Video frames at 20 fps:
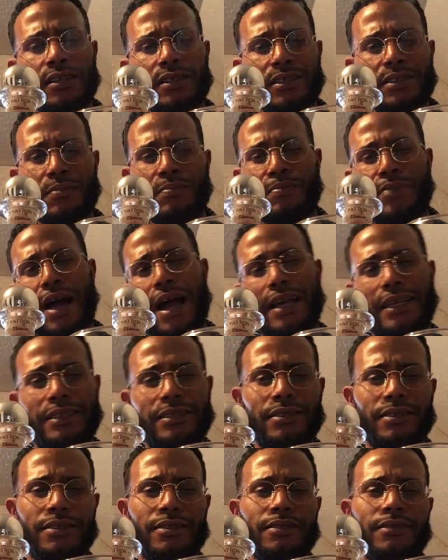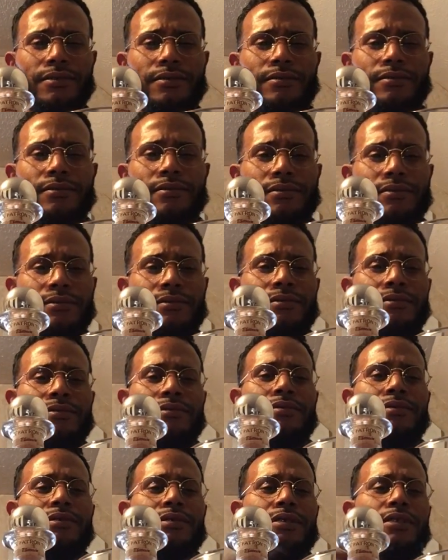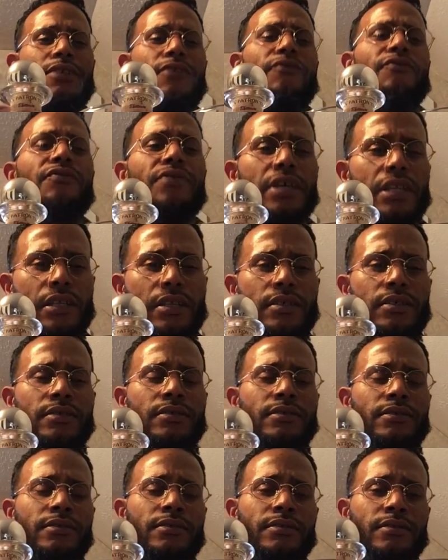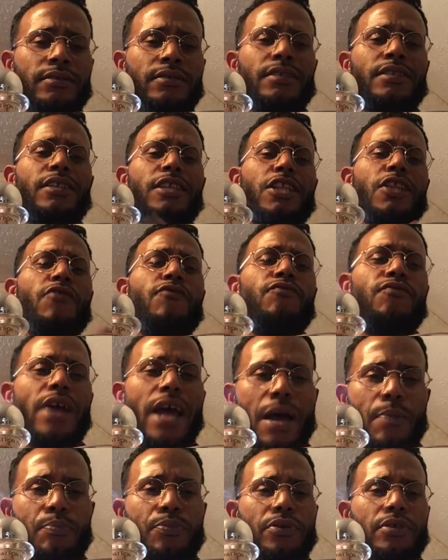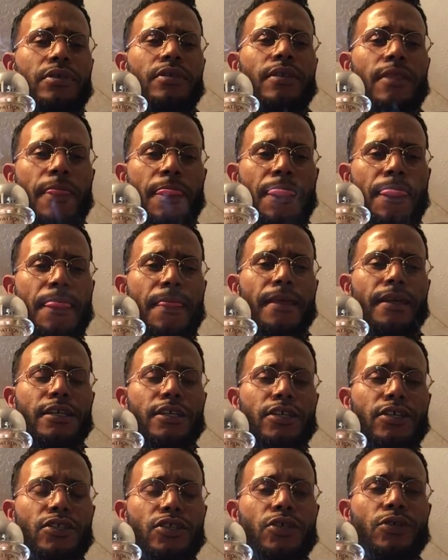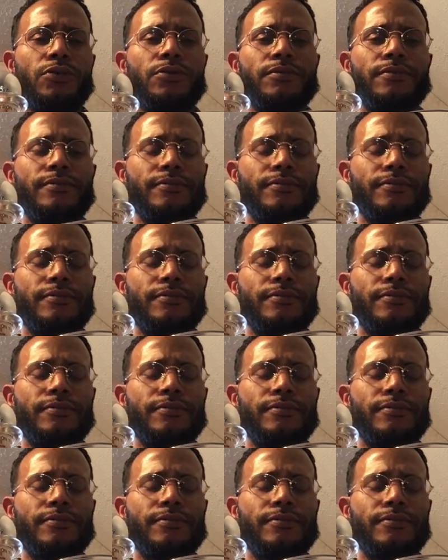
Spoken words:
The binder, the filler, the wrapper, you know.